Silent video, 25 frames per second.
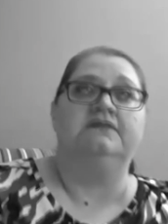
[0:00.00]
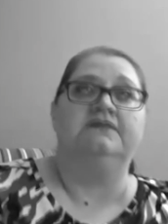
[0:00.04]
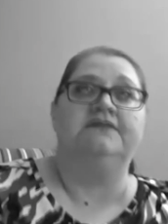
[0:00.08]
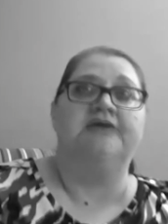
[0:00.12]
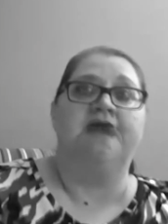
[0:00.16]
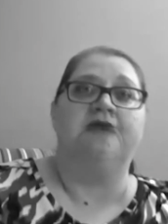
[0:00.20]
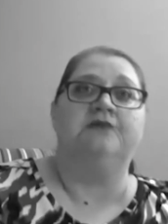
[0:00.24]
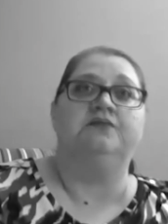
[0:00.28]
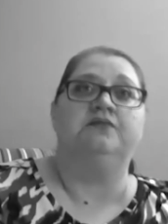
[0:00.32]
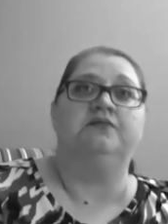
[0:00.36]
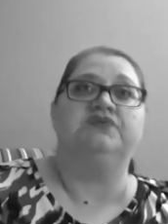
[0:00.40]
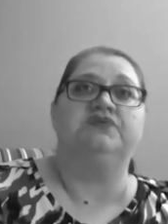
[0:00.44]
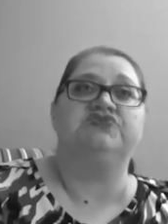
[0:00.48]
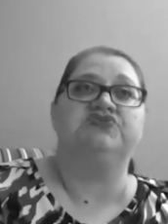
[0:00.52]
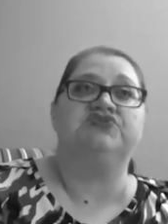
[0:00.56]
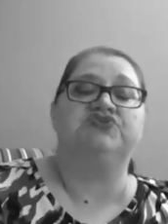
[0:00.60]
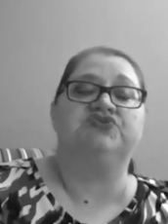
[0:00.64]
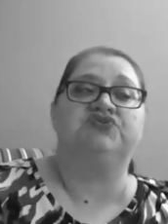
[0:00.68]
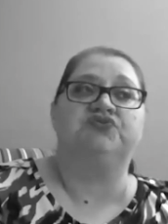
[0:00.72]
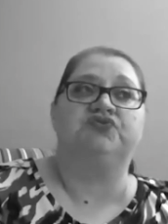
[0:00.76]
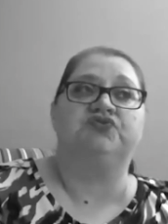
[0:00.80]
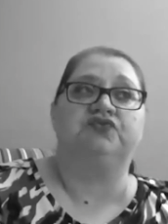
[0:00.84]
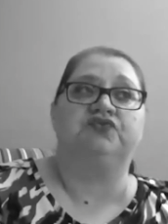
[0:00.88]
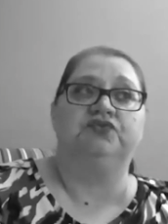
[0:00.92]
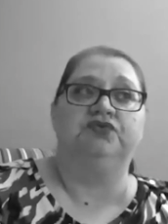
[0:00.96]
that was
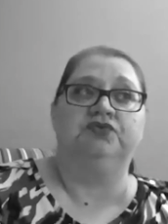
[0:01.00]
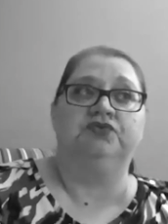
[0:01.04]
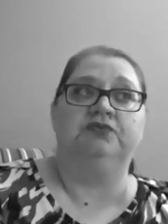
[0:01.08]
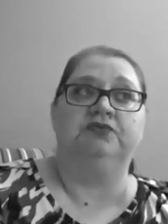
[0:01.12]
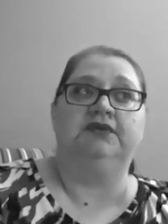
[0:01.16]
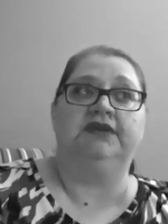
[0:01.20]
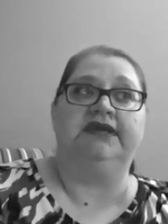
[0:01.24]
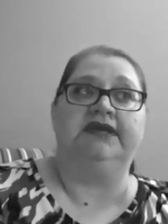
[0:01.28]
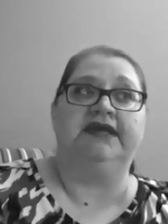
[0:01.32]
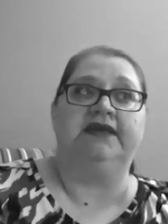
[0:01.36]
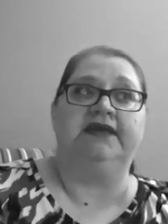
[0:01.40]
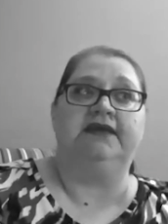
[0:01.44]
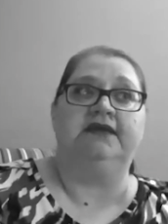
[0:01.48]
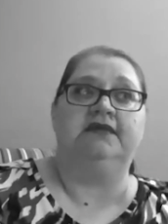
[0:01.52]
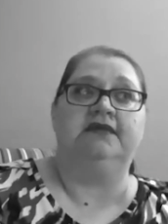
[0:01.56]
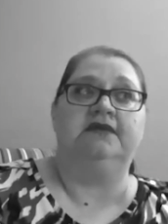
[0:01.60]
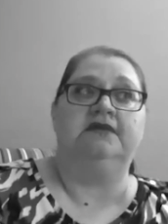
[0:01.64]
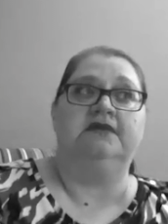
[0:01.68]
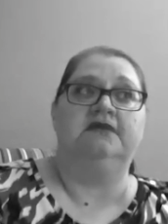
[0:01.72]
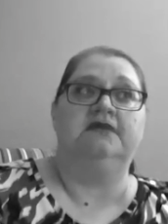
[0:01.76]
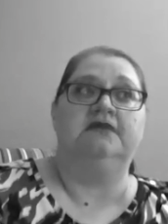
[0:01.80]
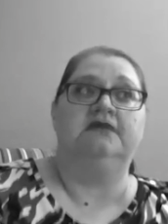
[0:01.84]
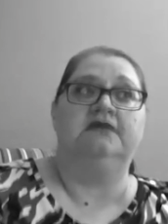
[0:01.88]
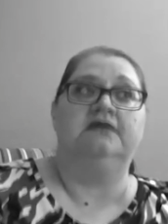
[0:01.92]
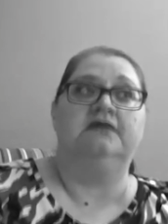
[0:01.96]
truly
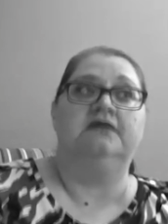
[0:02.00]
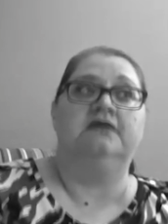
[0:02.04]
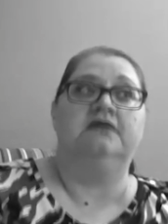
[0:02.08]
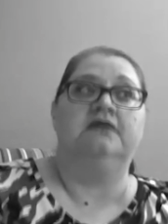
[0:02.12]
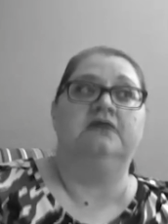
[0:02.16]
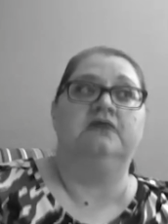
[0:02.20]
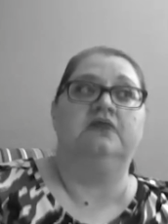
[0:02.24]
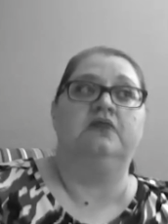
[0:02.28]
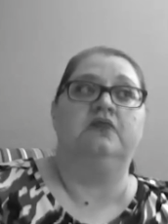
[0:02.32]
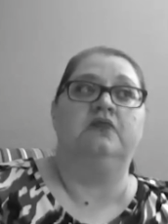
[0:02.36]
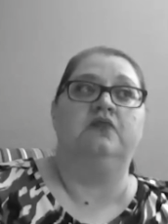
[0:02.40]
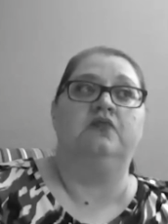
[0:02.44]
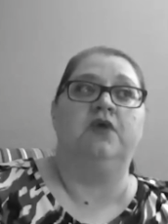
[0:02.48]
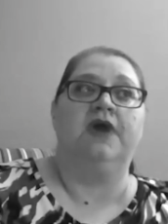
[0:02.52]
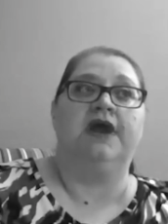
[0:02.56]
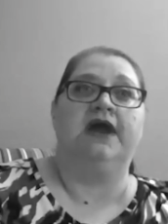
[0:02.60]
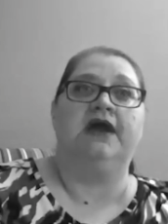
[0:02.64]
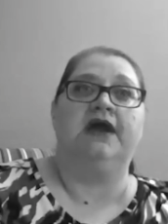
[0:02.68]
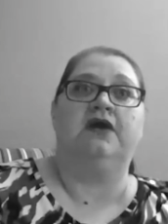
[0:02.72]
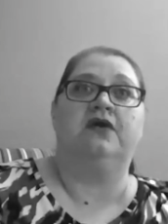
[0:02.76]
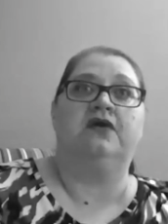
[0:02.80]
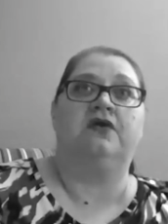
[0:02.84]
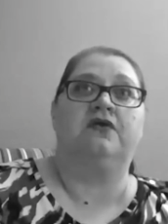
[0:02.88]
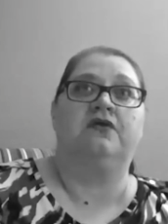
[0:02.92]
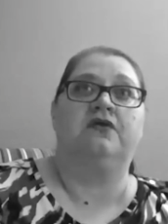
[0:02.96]

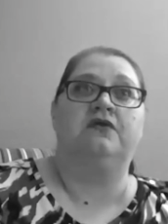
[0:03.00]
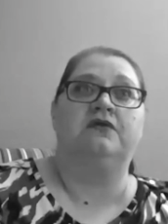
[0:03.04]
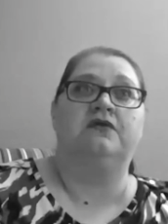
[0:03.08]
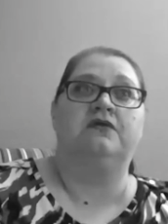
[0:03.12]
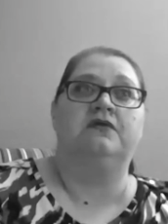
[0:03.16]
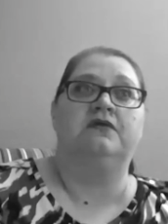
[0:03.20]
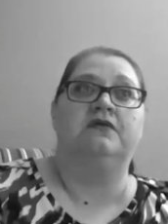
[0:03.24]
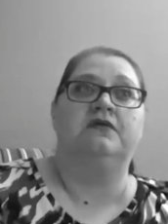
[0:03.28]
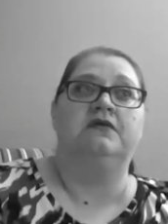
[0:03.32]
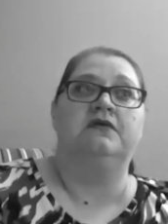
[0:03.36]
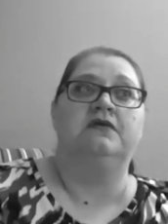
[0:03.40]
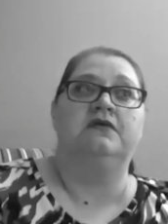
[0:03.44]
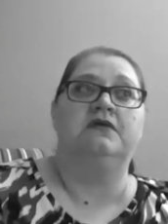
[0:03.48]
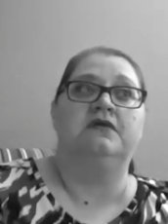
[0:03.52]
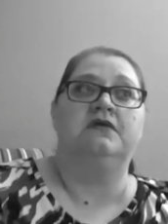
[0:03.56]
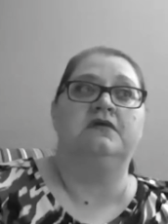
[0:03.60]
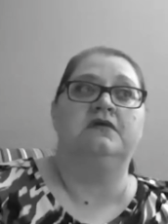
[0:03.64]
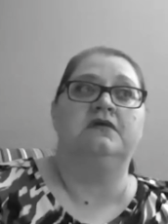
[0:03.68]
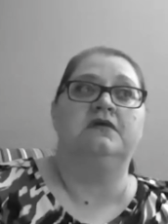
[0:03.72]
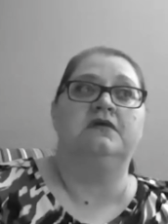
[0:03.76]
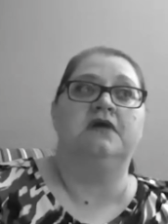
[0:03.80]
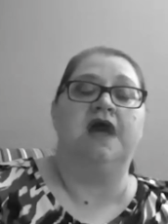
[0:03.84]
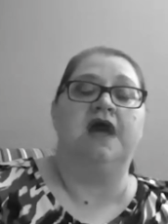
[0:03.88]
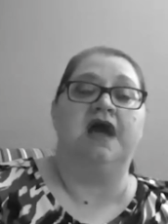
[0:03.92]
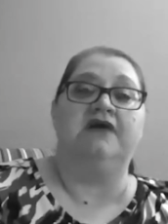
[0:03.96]
where
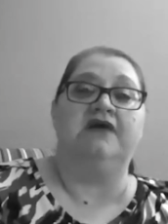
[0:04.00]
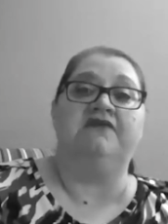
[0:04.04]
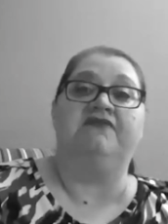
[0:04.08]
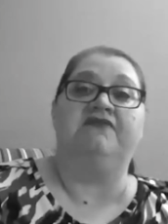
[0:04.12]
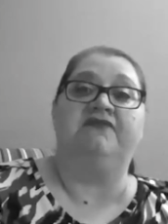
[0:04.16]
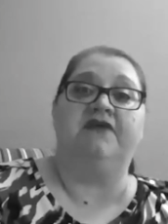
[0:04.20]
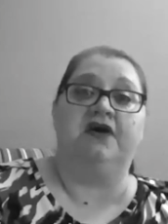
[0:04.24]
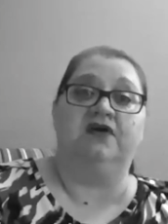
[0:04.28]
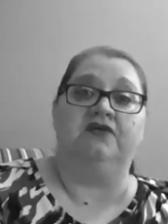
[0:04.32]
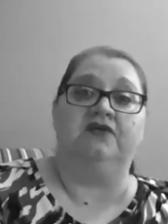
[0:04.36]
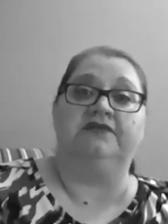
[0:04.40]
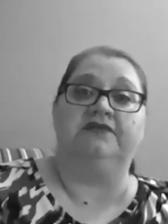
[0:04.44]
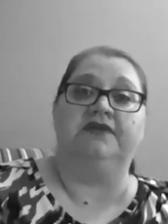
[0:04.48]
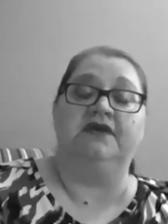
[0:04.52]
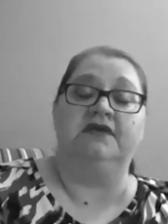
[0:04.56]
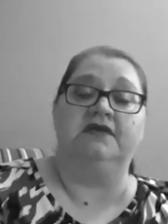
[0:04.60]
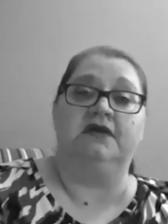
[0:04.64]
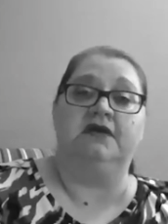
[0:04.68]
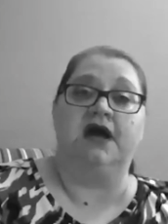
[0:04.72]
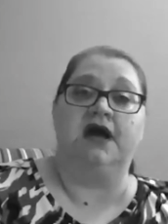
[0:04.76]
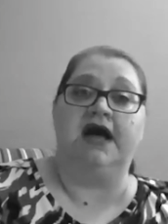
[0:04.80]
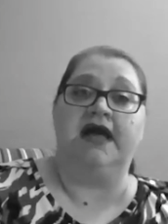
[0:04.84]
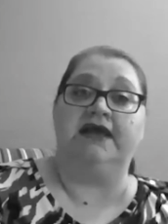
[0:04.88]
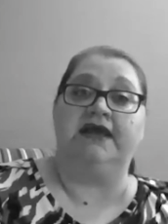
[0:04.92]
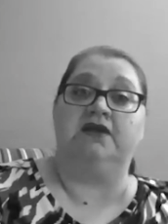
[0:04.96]
I felt
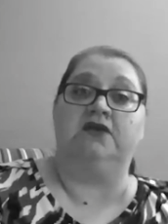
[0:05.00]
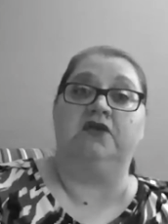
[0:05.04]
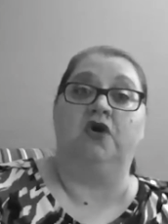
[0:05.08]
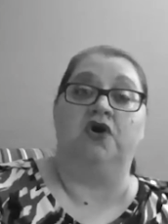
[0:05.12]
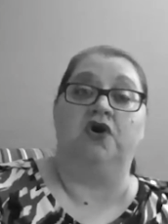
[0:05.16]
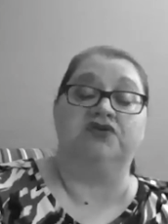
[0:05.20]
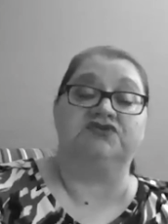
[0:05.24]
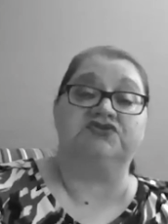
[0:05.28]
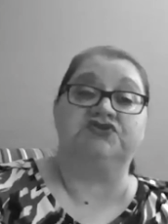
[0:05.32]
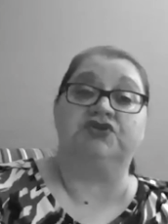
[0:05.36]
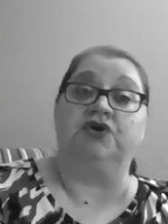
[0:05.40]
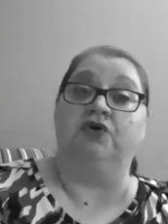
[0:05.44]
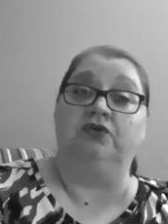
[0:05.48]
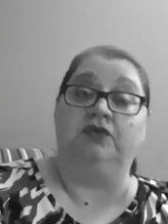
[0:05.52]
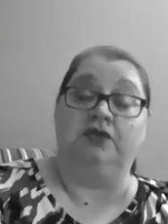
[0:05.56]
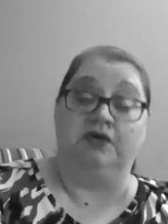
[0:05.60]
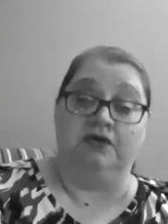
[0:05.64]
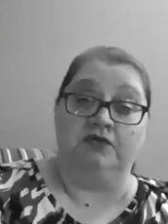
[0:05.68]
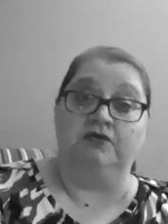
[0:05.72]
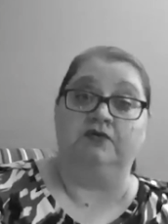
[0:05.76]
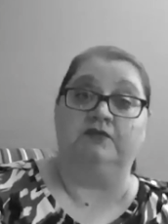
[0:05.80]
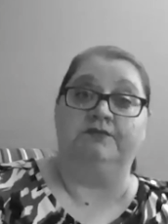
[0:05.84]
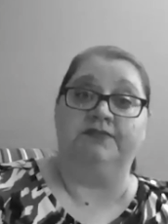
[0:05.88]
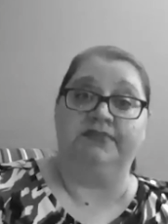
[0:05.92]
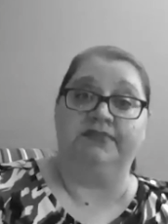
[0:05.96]
I had lost all
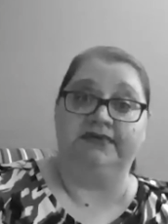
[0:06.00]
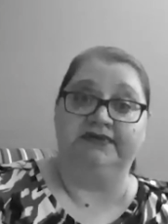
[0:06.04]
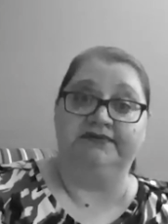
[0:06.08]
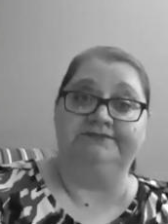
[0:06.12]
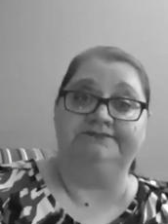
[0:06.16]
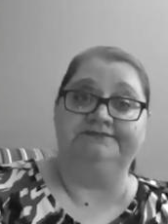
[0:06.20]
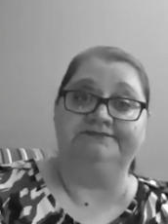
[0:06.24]
hope.